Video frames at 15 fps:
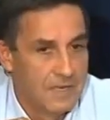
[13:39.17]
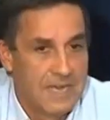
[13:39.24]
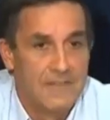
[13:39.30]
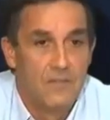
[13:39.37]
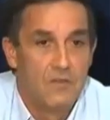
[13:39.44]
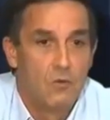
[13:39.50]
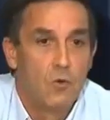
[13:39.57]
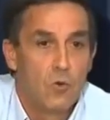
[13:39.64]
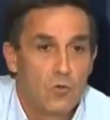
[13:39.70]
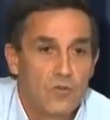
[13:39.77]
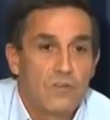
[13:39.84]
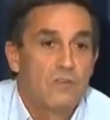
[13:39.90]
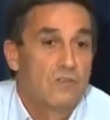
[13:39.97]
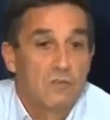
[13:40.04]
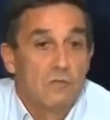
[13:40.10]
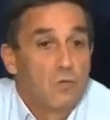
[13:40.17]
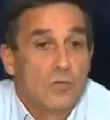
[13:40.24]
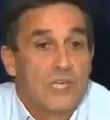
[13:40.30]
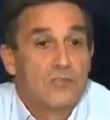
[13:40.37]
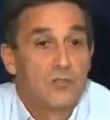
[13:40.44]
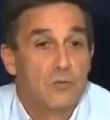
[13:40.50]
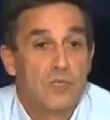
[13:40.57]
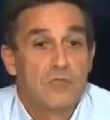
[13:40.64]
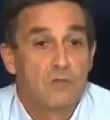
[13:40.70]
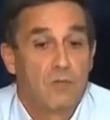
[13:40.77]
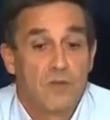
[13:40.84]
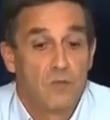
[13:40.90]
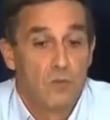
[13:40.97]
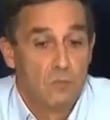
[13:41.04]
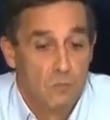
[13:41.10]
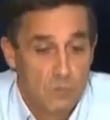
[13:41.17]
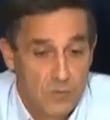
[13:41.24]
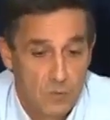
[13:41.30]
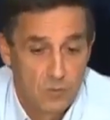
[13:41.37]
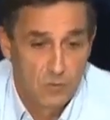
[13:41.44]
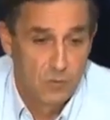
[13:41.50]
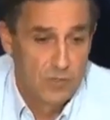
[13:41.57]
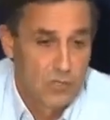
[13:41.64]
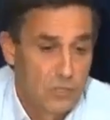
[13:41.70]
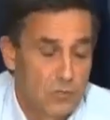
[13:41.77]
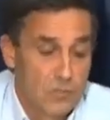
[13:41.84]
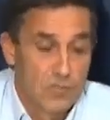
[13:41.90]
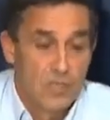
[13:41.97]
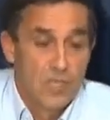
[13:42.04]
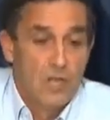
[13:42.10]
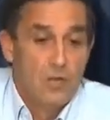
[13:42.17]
And all the countries with a traditionally